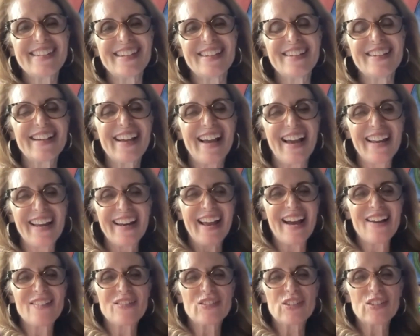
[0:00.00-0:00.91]
So you don't
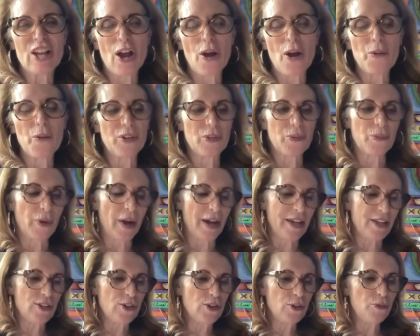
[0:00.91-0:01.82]
have to go with
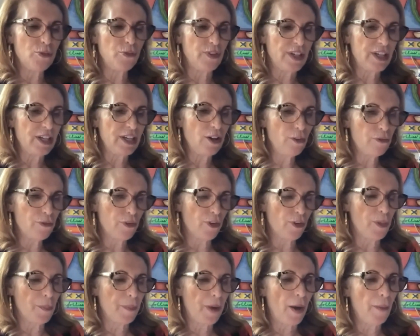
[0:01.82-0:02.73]
what you feel for
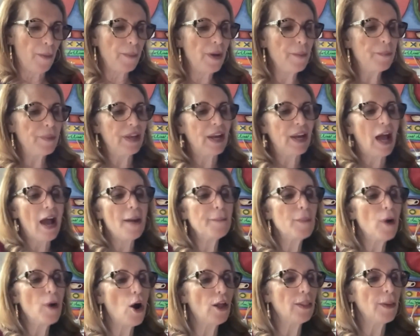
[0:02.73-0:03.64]
the moment, but
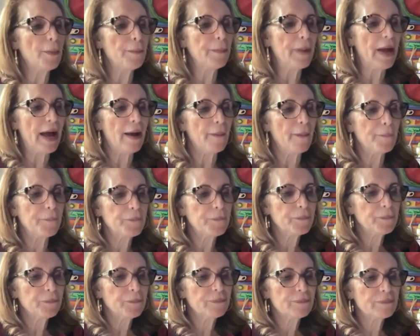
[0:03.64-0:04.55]
I'm all about,
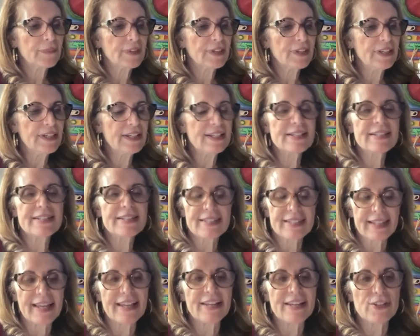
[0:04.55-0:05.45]
in a
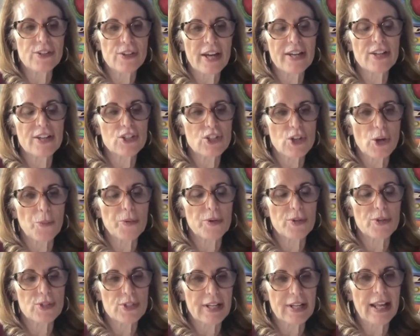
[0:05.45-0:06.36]
slate, you got to show
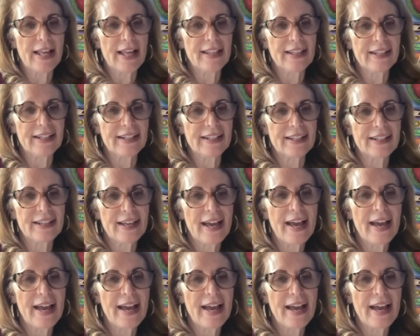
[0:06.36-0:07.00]
personality.